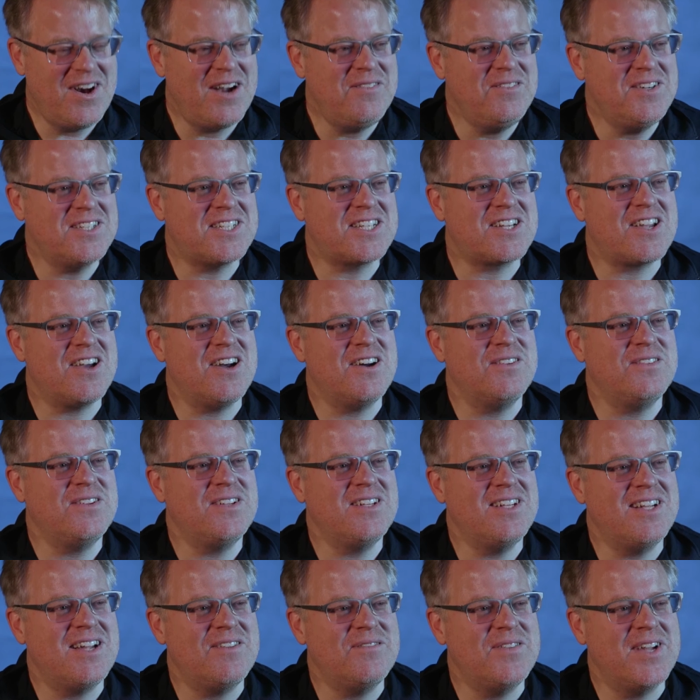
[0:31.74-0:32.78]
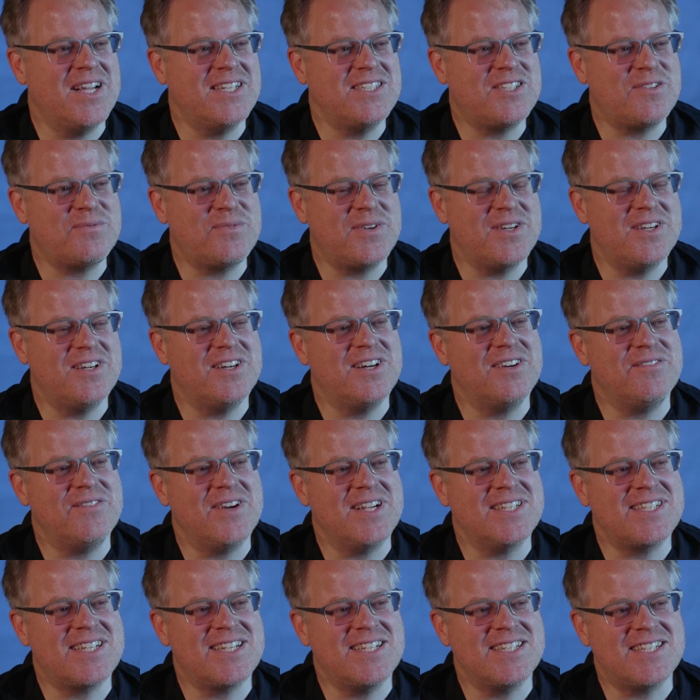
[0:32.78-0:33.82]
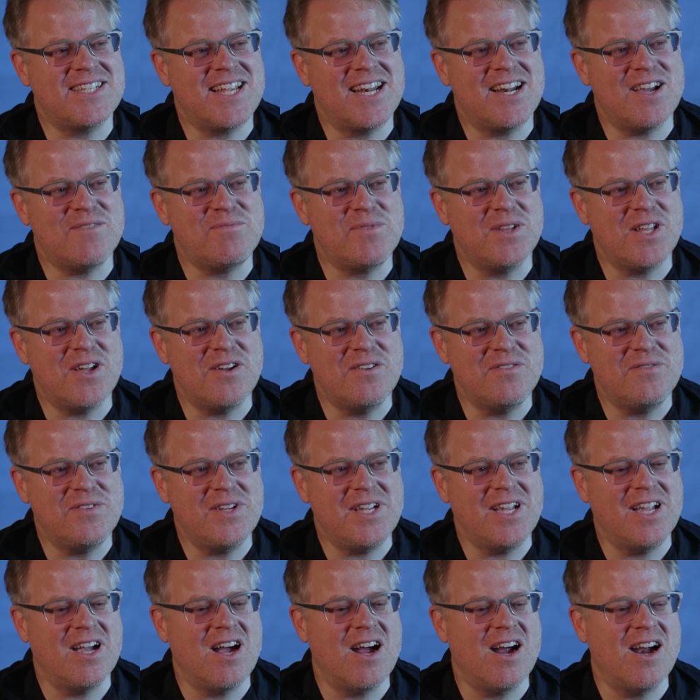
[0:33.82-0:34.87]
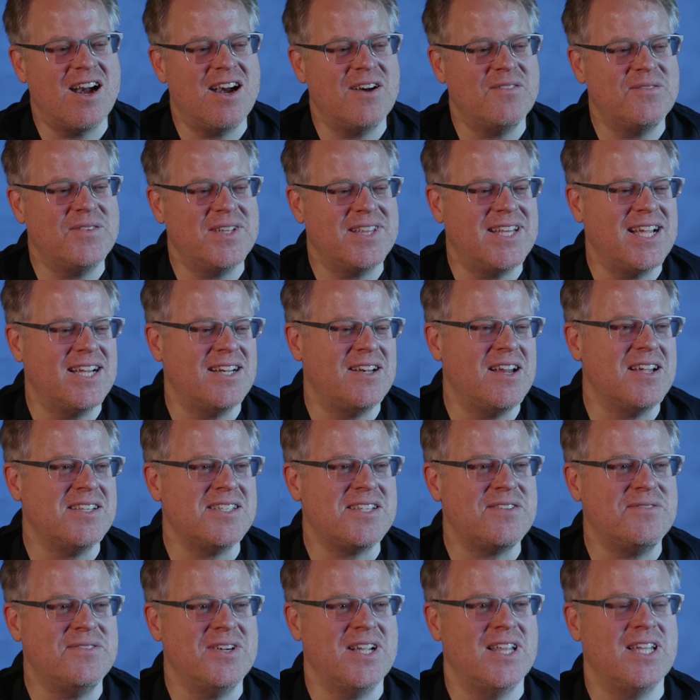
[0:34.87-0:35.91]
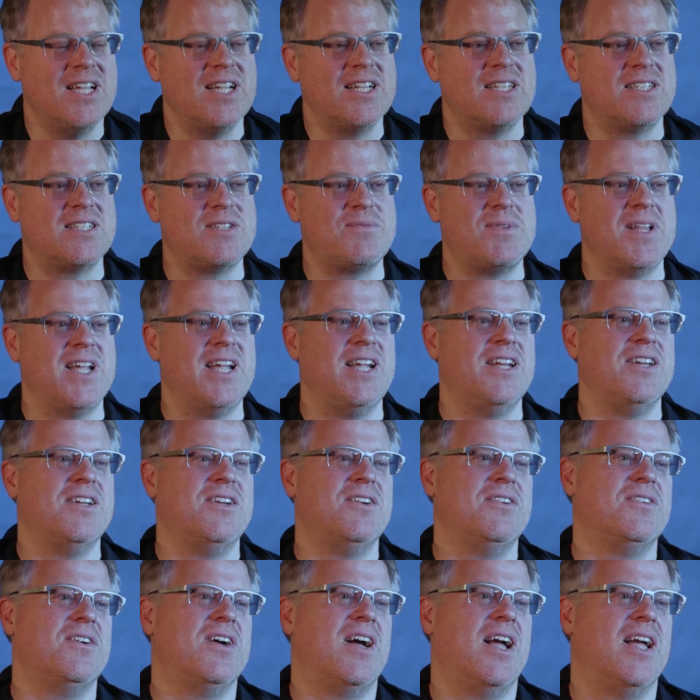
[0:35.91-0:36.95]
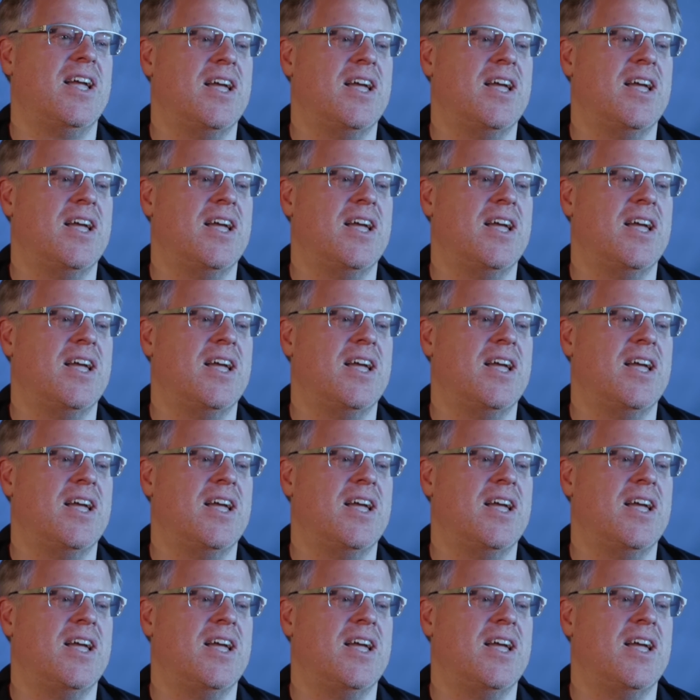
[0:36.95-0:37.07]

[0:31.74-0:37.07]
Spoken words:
Robert Scoble. I'm an entrepreneur in residence at Upload VR, but that doesn't really explain who I